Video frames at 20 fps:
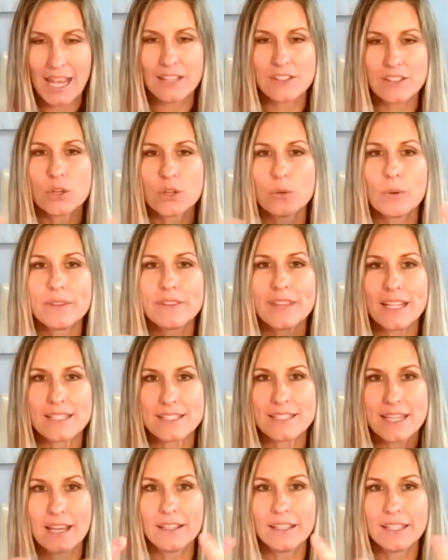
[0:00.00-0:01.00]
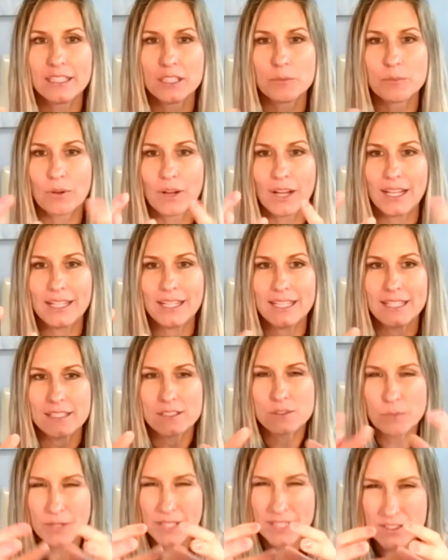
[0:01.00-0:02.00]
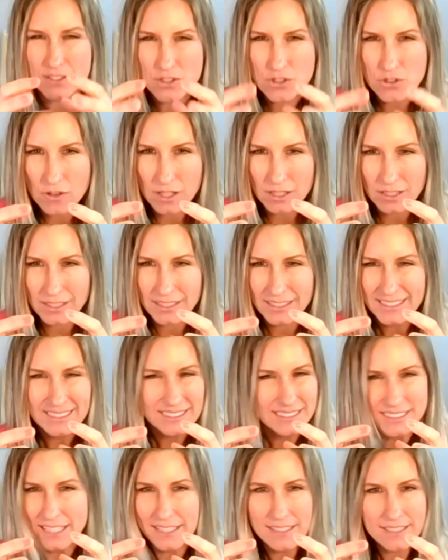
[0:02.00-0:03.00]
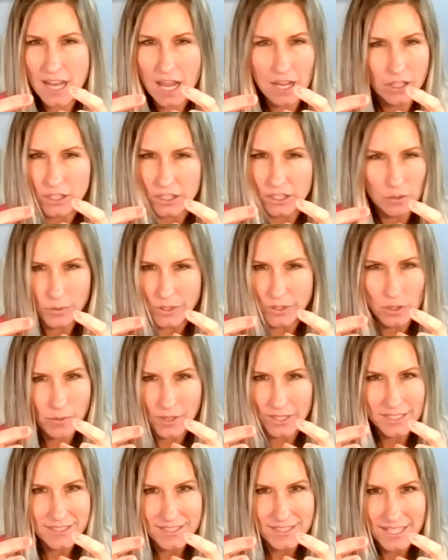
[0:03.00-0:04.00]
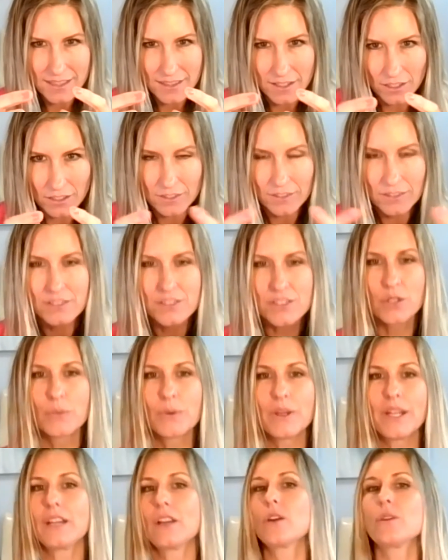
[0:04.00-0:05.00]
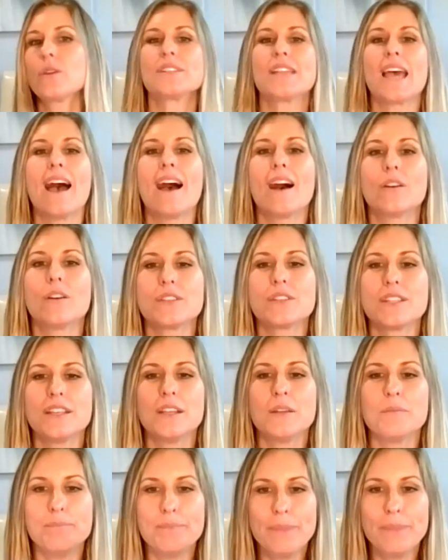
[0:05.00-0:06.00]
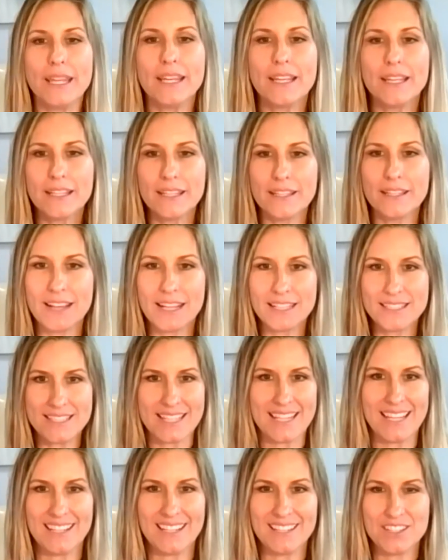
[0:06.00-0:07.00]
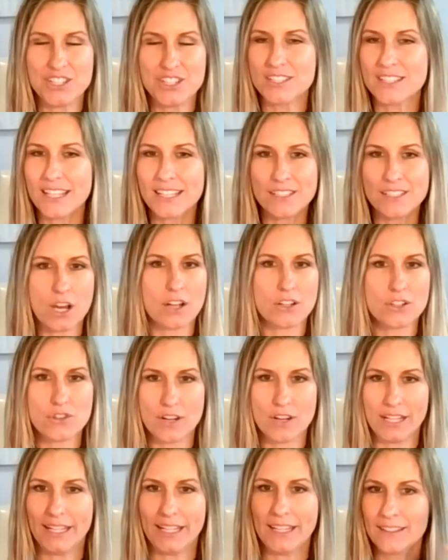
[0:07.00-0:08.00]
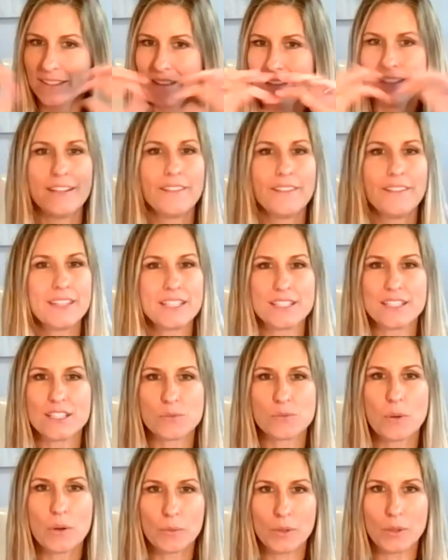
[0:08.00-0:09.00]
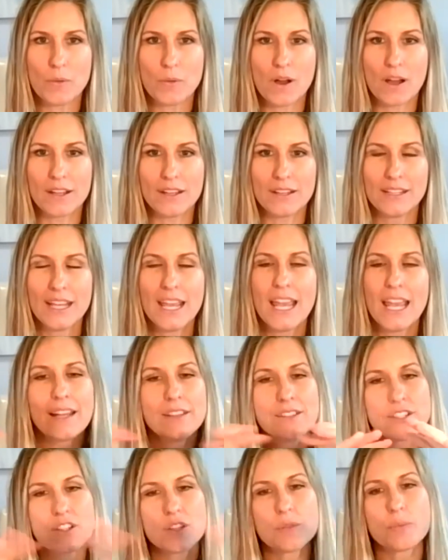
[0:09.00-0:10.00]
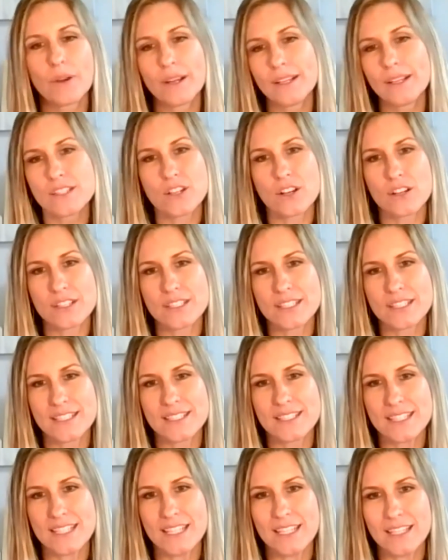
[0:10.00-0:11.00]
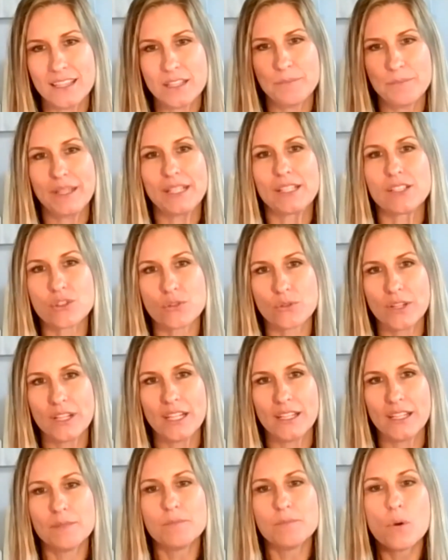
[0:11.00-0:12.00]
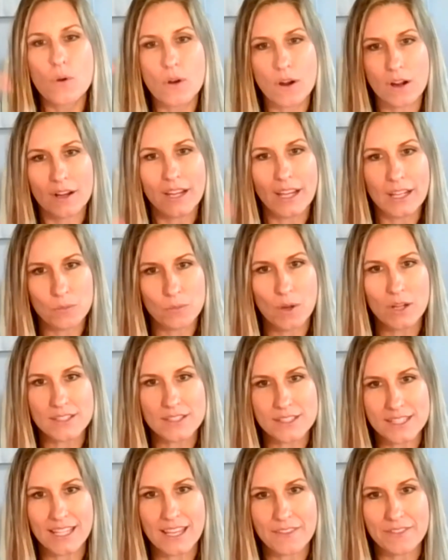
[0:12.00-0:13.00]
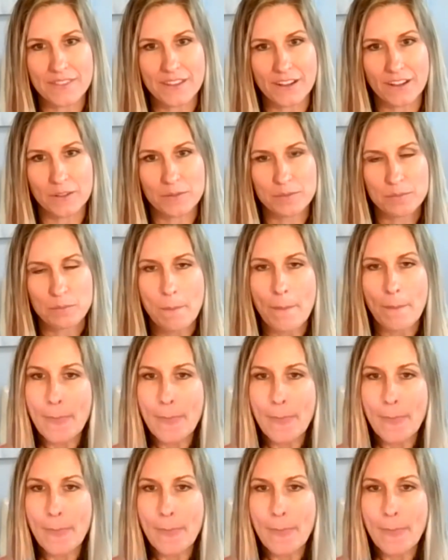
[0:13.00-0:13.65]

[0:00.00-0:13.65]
And so what that's telling the brain is when it's shrunk, it's not good. We don't want to stay there. So when it goes out, bing, that's it. Just like dog training. This is what we want. And so the brain starts to see the big screen more and wants to get there.